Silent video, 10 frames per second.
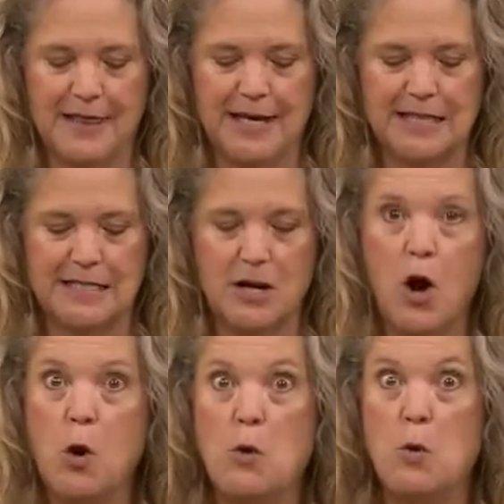things that,
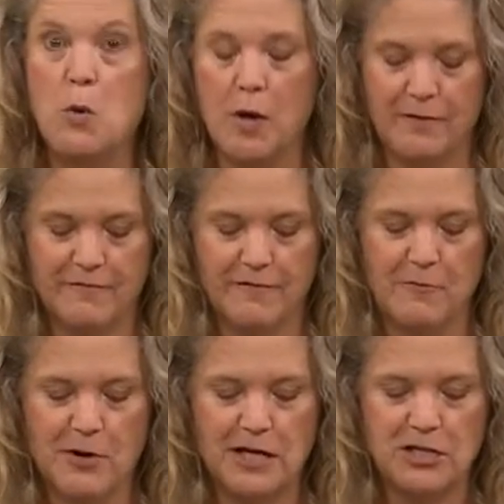ooh, I,
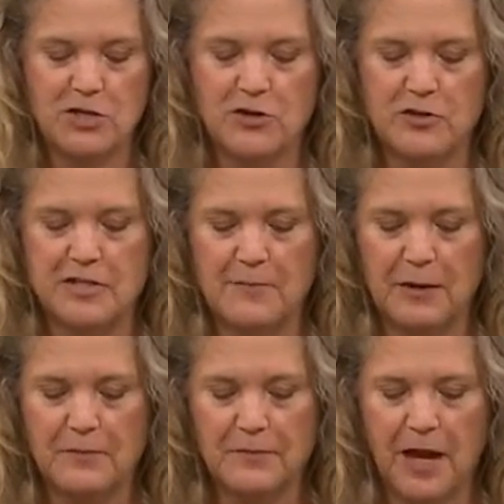I wanted to show you
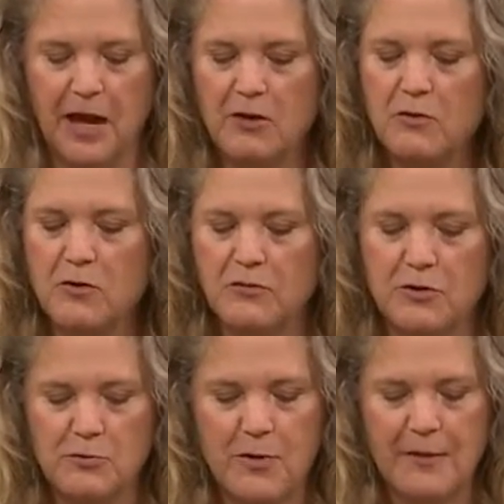something. I don't know if
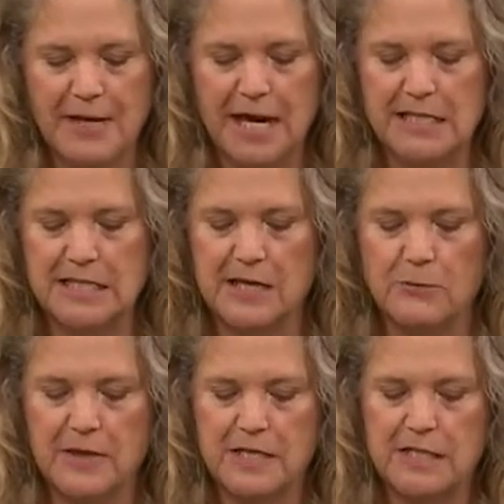you, you probably can't see it
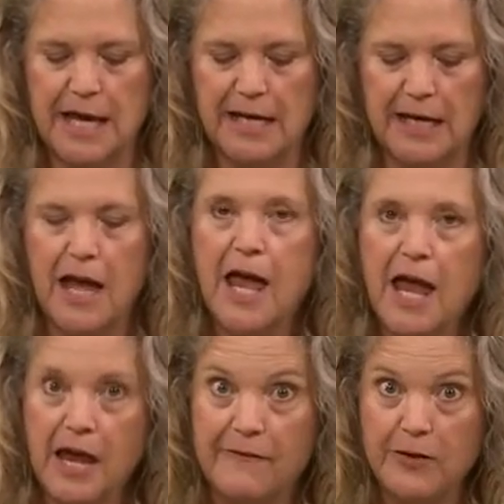with this lighting.
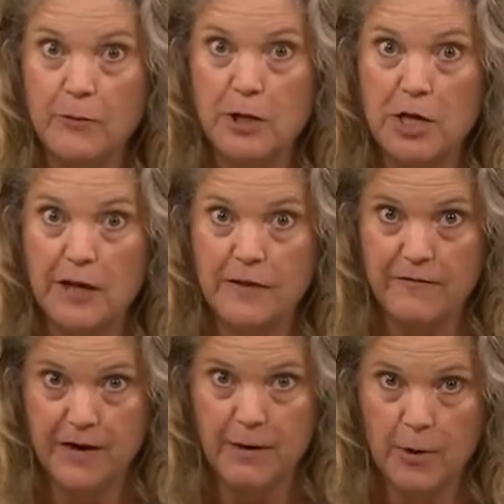If you, when you get the
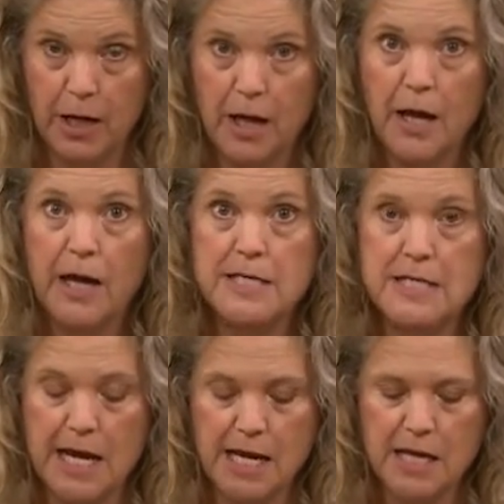fabric,
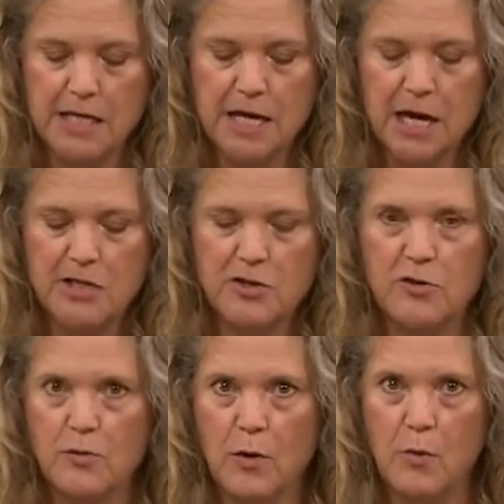take it
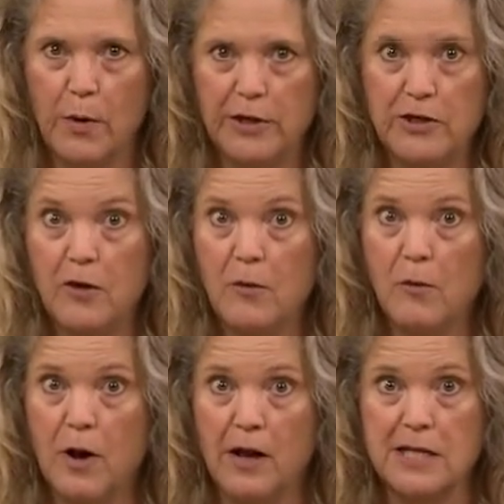to a window
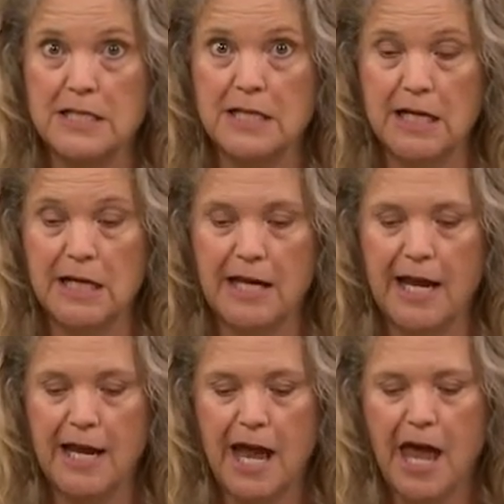on a sunny
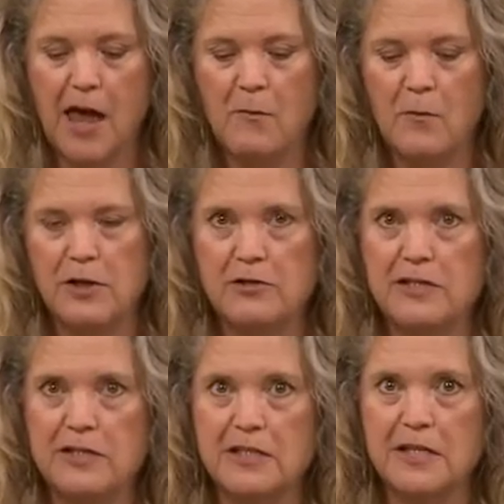day, and when you
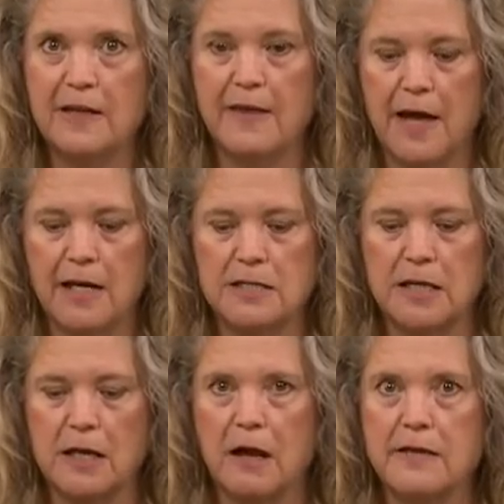tilt it like that, it's
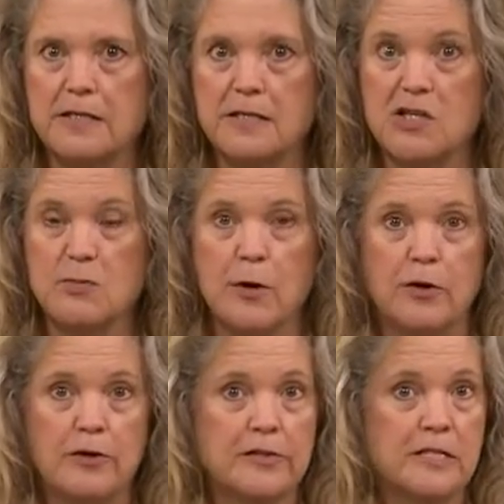like all these little
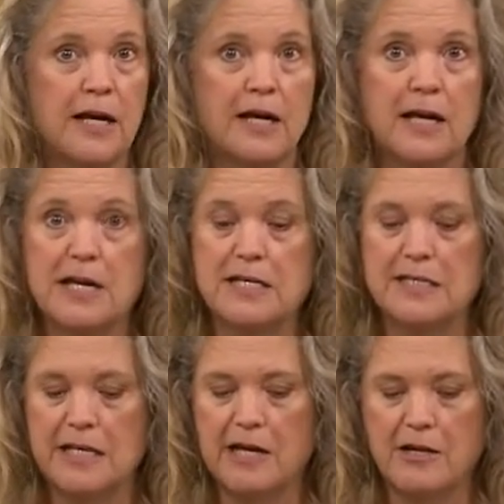sparkles, like
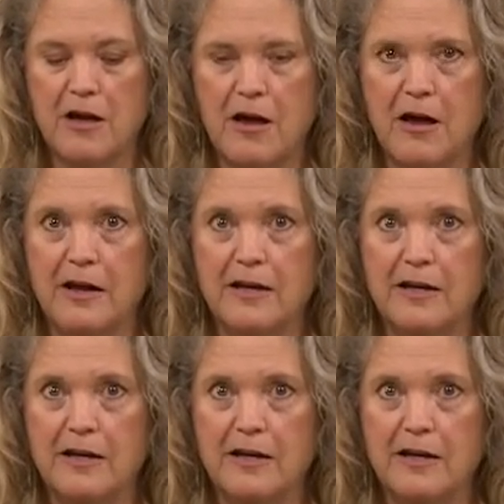sun on